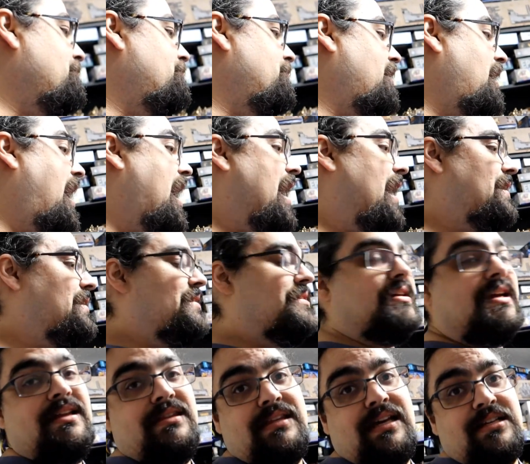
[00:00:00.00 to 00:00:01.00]
But I need
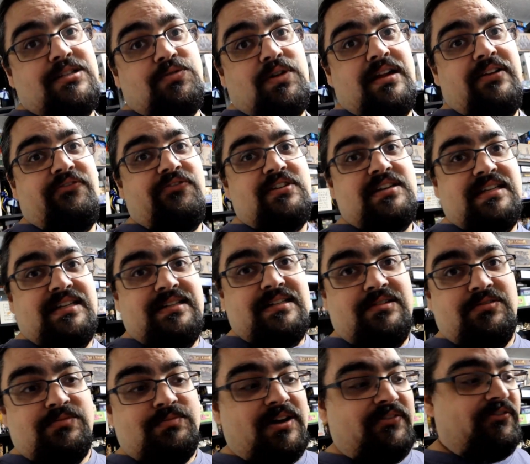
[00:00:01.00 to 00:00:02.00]
to get things ready for
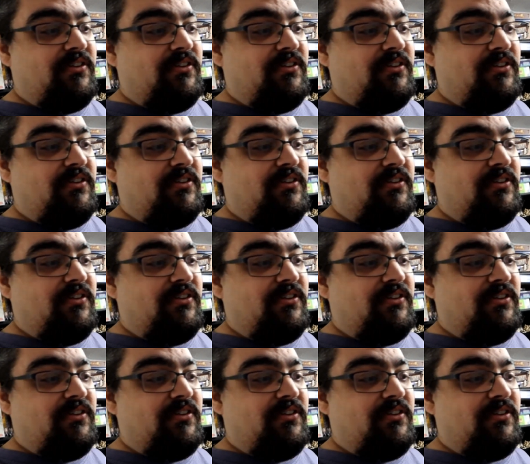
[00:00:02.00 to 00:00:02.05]
D&D with my